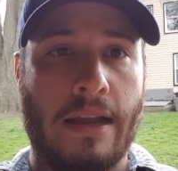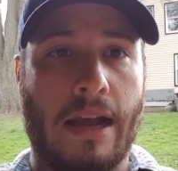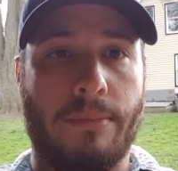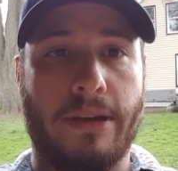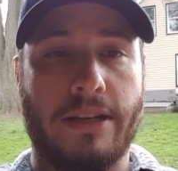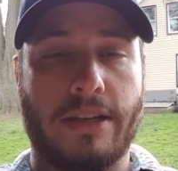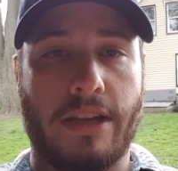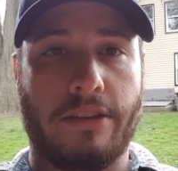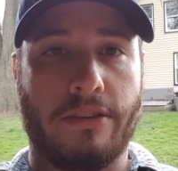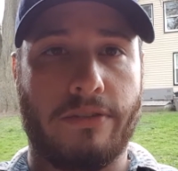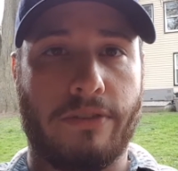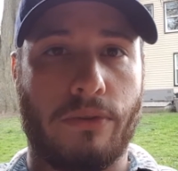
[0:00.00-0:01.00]
I might take
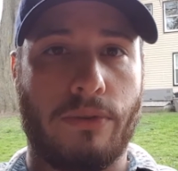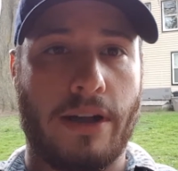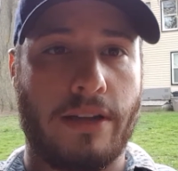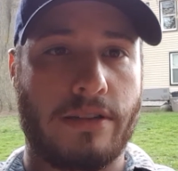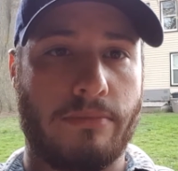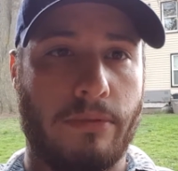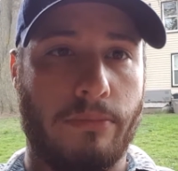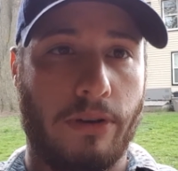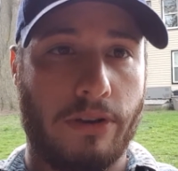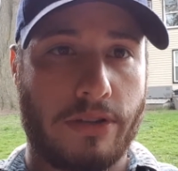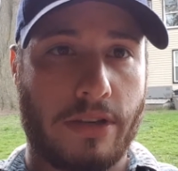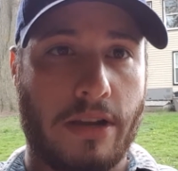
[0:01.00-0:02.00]
you for rides on my
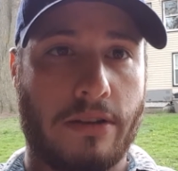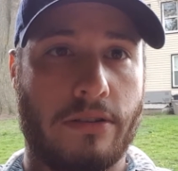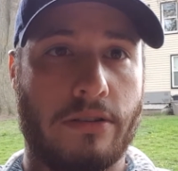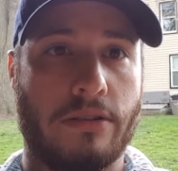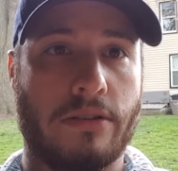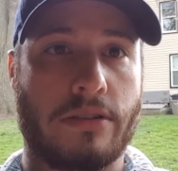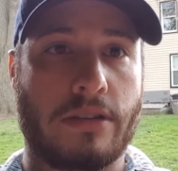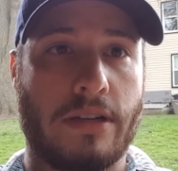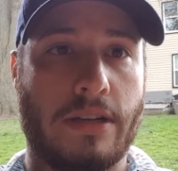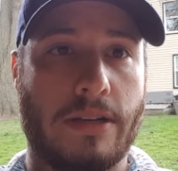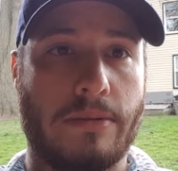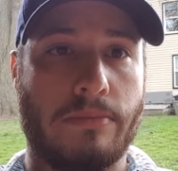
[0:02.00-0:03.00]
motorcycles,
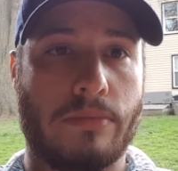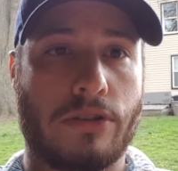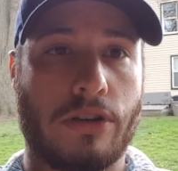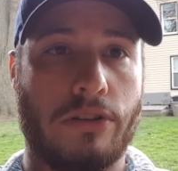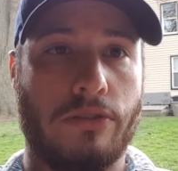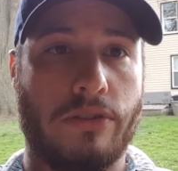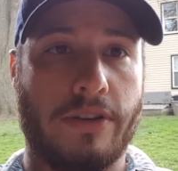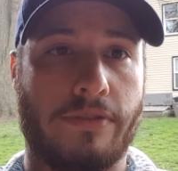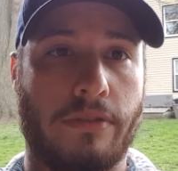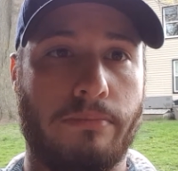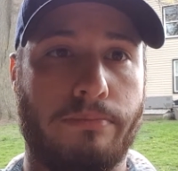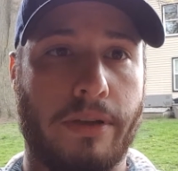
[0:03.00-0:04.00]
show you
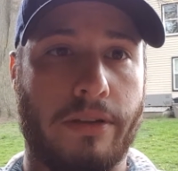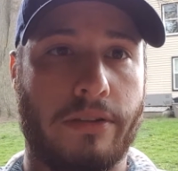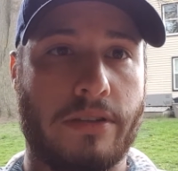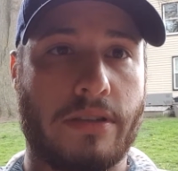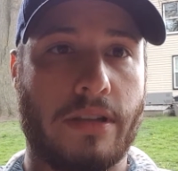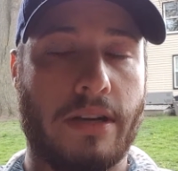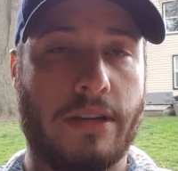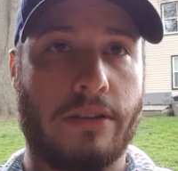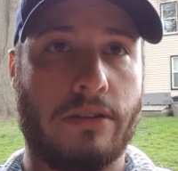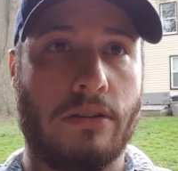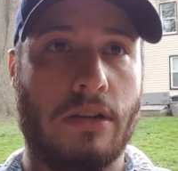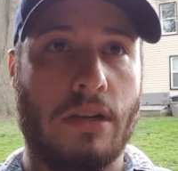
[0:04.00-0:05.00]
different builds that I
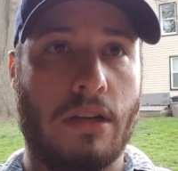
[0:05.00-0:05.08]
do.